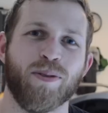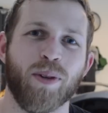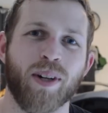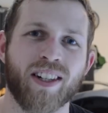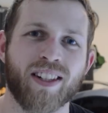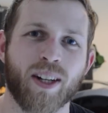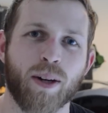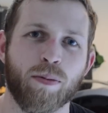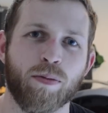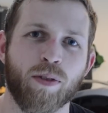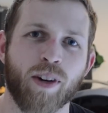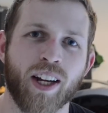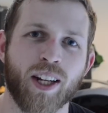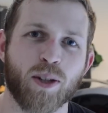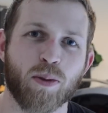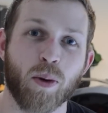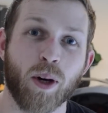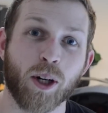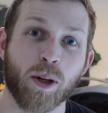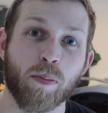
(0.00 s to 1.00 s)
What is up,
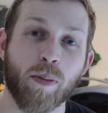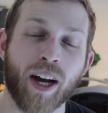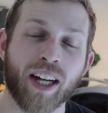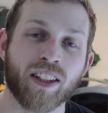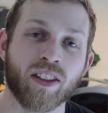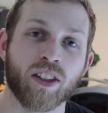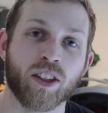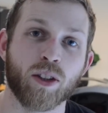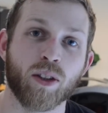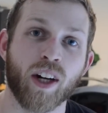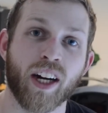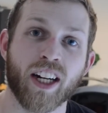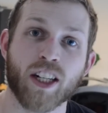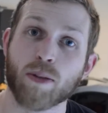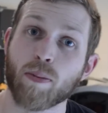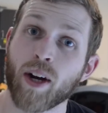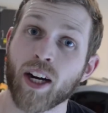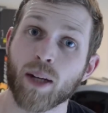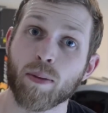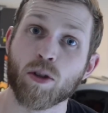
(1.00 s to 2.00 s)
friends? Welcome back to the
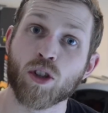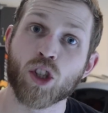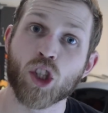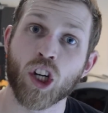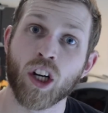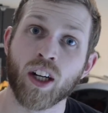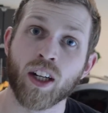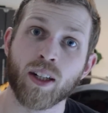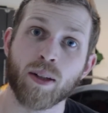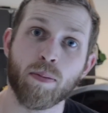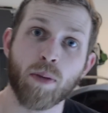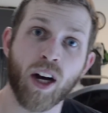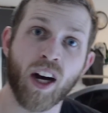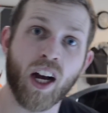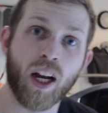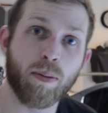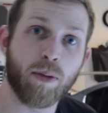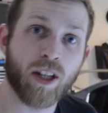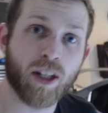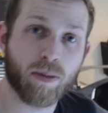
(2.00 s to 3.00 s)
garage. My name is Chuck.
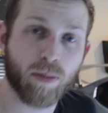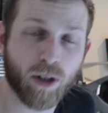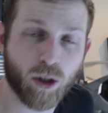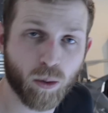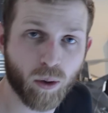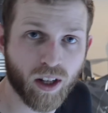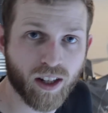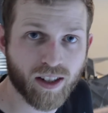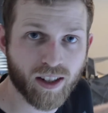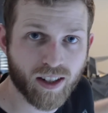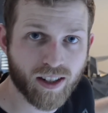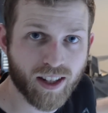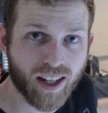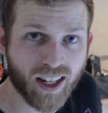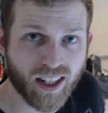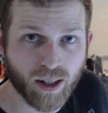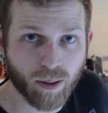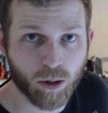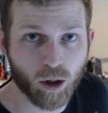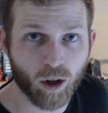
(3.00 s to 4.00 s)
Behind me is my
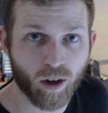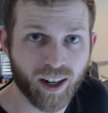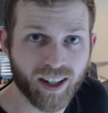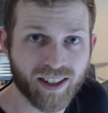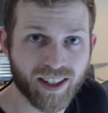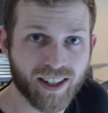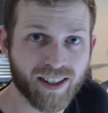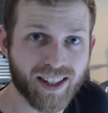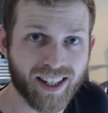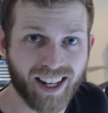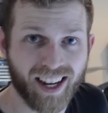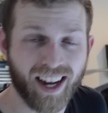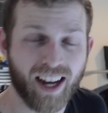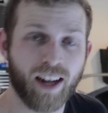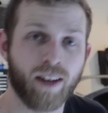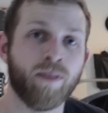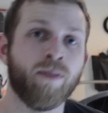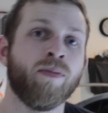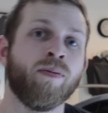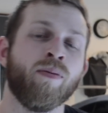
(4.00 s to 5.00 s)
2016 WRX
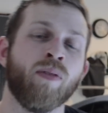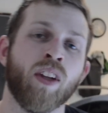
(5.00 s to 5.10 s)
STI.